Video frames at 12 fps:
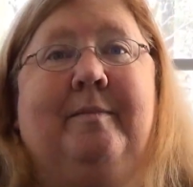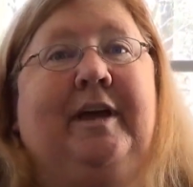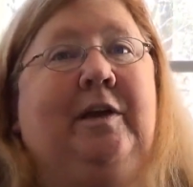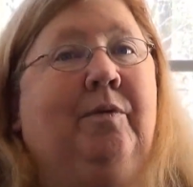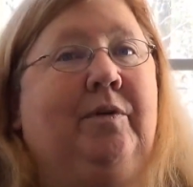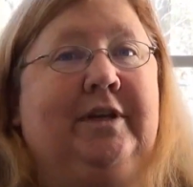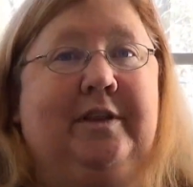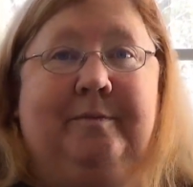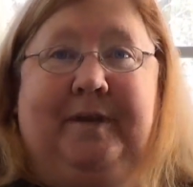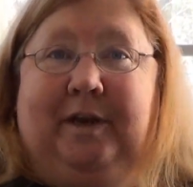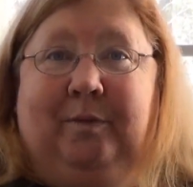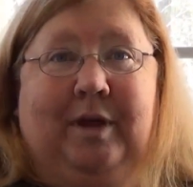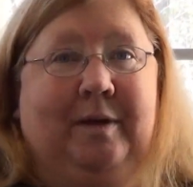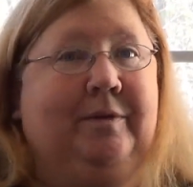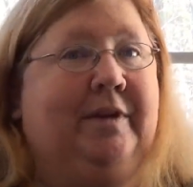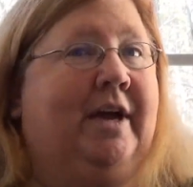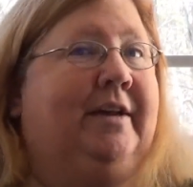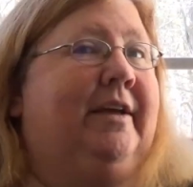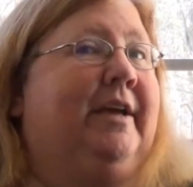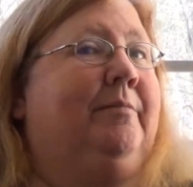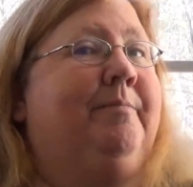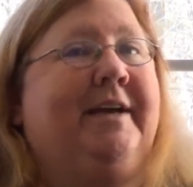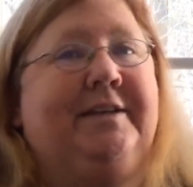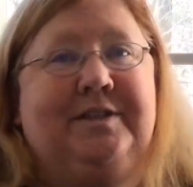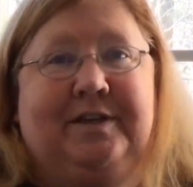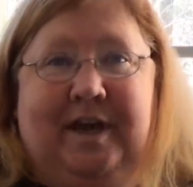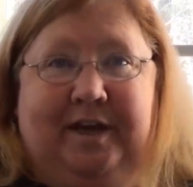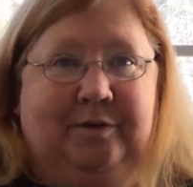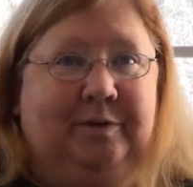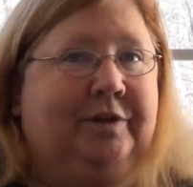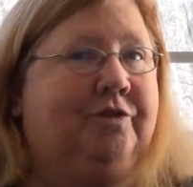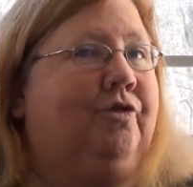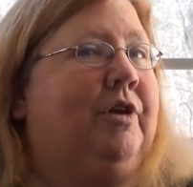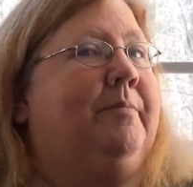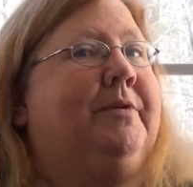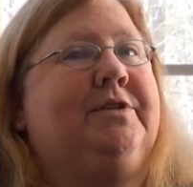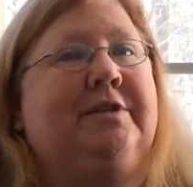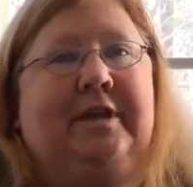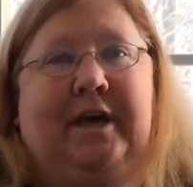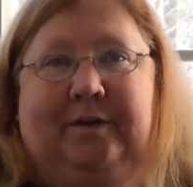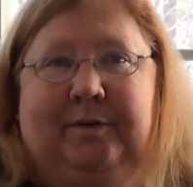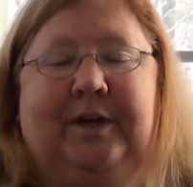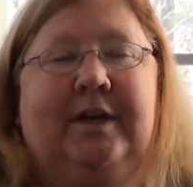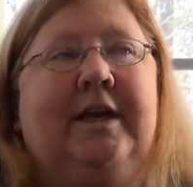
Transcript: and he won't let them get away with not taking meds and not doing their treatments and not doing